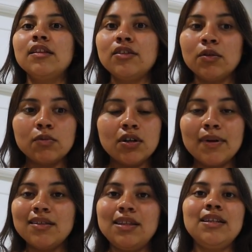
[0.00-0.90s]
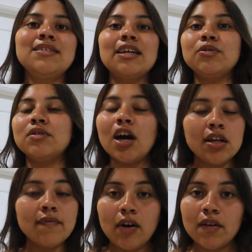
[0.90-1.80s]
Don't worry about things that do
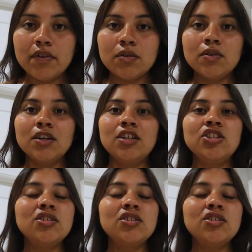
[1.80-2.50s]
not involve you.